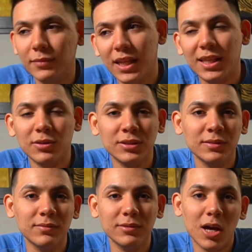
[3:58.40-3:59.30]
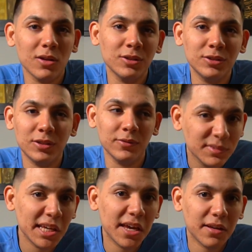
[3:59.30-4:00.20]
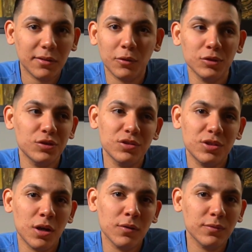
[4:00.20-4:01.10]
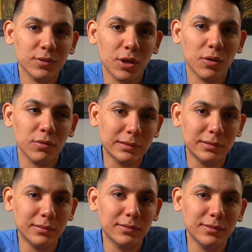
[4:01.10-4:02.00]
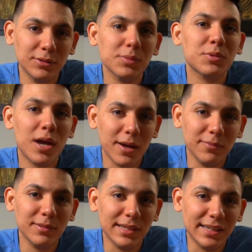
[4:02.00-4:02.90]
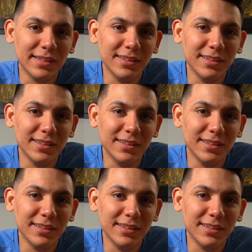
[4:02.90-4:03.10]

$1,000 of tech or stuff. So subscribe again,